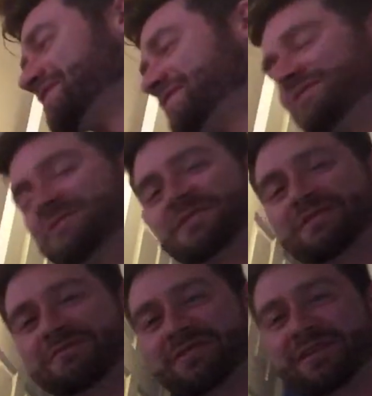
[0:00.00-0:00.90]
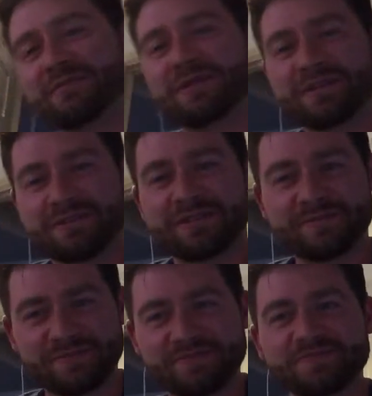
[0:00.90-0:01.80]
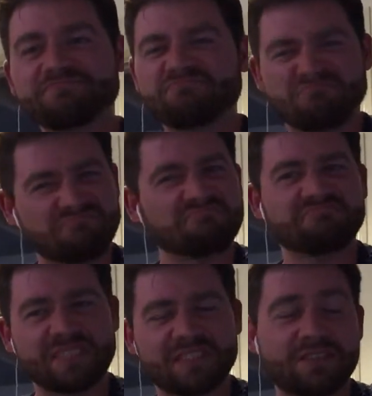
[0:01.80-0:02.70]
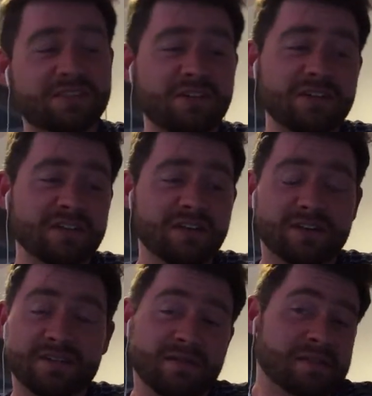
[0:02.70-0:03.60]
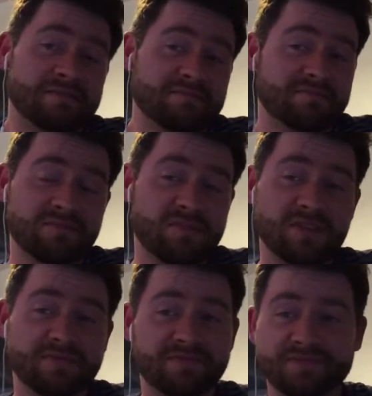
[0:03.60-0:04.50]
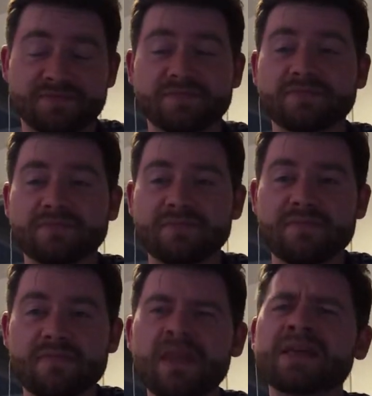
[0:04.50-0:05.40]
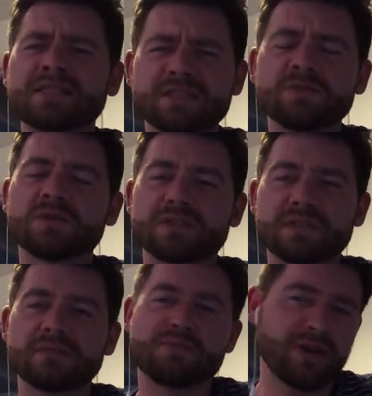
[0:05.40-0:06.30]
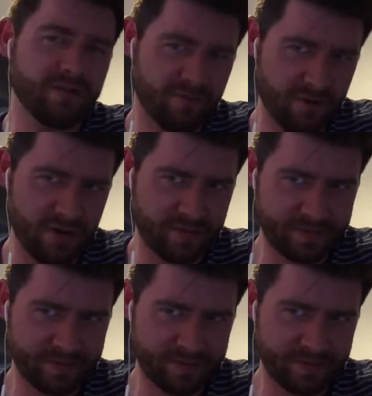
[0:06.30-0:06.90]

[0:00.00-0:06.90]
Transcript: his whole look on Freddie Mercury. It's a solid look. I mean, yeah. He just wanted to break free.